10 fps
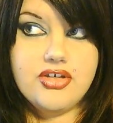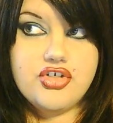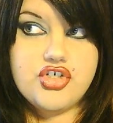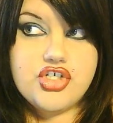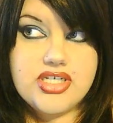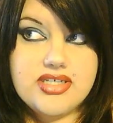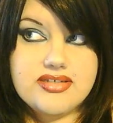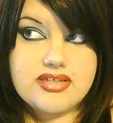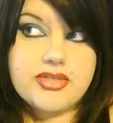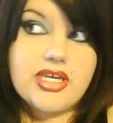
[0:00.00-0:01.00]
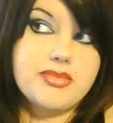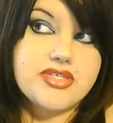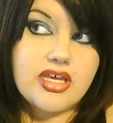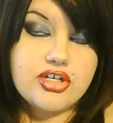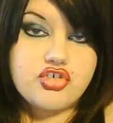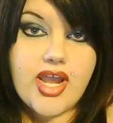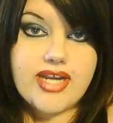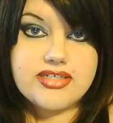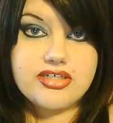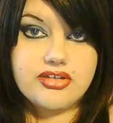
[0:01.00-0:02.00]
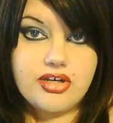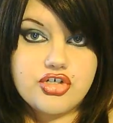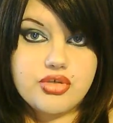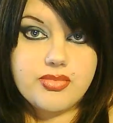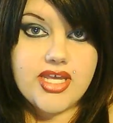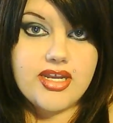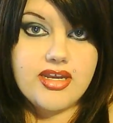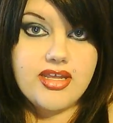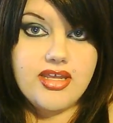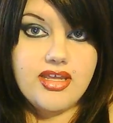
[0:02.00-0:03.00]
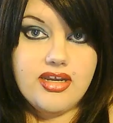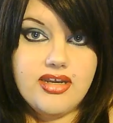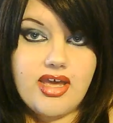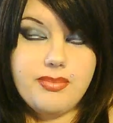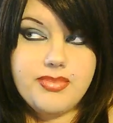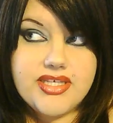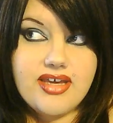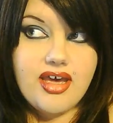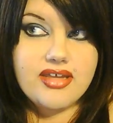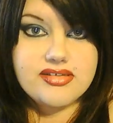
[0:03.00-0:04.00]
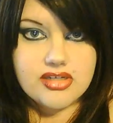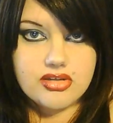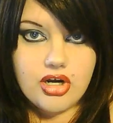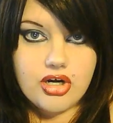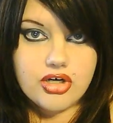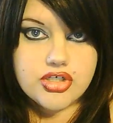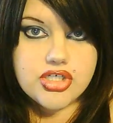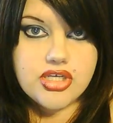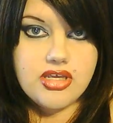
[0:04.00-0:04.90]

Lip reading: she is sometimes not attracted to larger men, not because they're large,